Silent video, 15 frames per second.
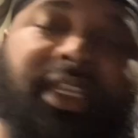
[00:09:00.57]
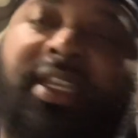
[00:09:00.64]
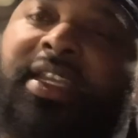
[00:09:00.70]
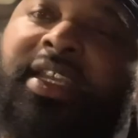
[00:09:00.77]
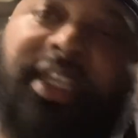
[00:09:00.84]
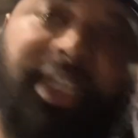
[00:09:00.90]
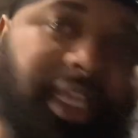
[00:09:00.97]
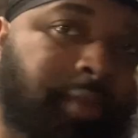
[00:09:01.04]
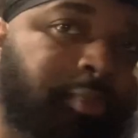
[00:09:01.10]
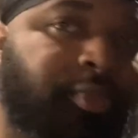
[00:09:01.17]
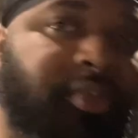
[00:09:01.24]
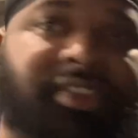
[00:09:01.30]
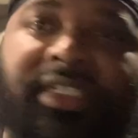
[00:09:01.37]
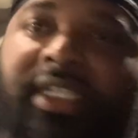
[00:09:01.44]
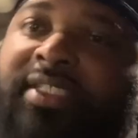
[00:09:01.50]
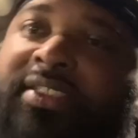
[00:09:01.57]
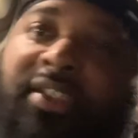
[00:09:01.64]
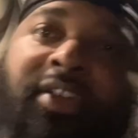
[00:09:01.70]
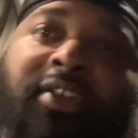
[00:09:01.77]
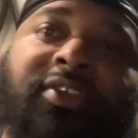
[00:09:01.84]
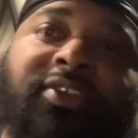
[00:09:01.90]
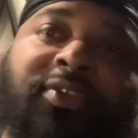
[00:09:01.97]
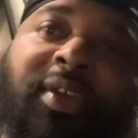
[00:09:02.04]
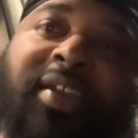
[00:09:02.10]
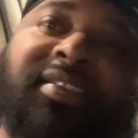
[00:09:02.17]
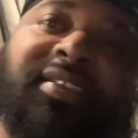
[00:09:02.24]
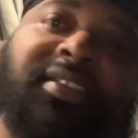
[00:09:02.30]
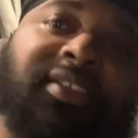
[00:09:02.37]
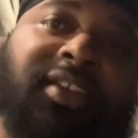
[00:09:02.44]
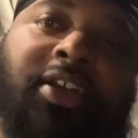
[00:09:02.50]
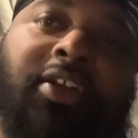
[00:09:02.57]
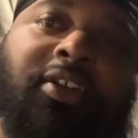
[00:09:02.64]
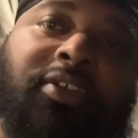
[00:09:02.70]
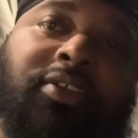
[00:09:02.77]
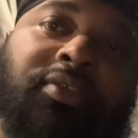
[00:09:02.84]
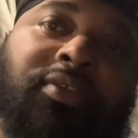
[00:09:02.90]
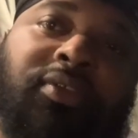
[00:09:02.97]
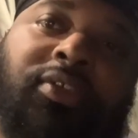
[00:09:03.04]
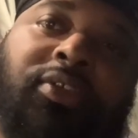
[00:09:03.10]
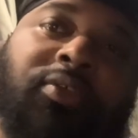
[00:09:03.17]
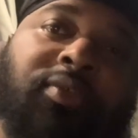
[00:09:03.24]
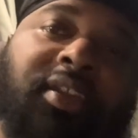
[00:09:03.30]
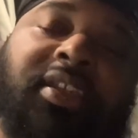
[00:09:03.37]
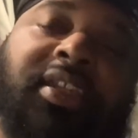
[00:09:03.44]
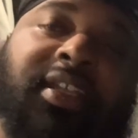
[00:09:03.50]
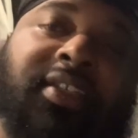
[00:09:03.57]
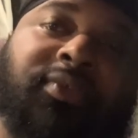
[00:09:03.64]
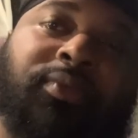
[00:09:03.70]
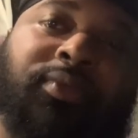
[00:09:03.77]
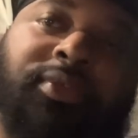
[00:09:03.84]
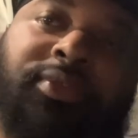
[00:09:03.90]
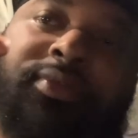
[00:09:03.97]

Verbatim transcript: And I appreciate y'all. So I'll see y'all on the next one.